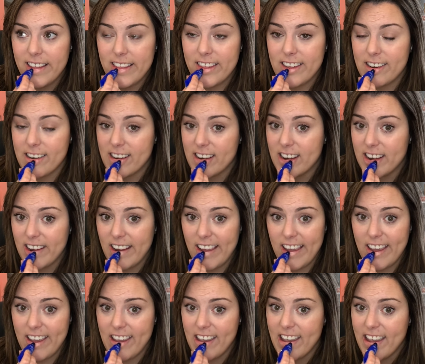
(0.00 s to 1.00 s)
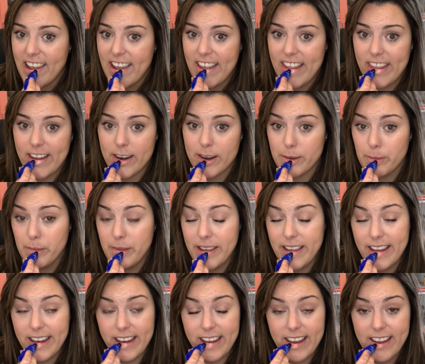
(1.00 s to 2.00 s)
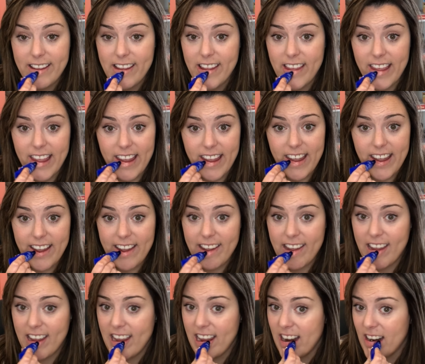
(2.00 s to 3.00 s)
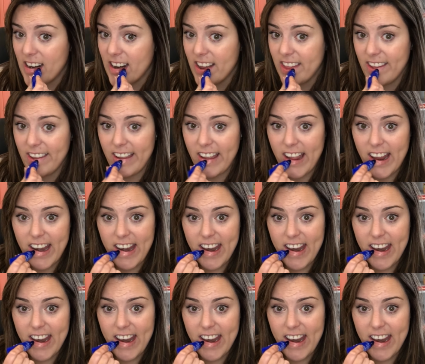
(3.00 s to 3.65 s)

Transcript: there's shea, there's mint, like everything.